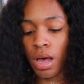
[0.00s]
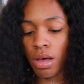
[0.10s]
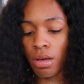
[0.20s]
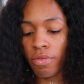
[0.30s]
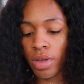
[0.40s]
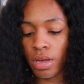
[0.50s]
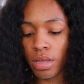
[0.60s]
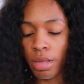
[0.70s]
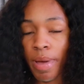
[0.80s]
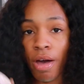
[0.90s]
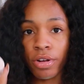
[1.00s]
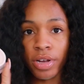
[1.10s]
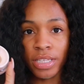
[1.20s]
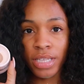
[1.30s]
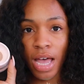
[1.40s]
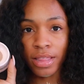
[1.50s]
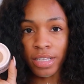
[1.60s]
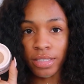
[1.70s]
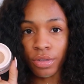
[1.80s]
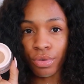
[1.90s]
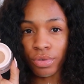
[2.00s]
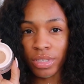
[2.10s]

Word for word: of the powder, it's got this little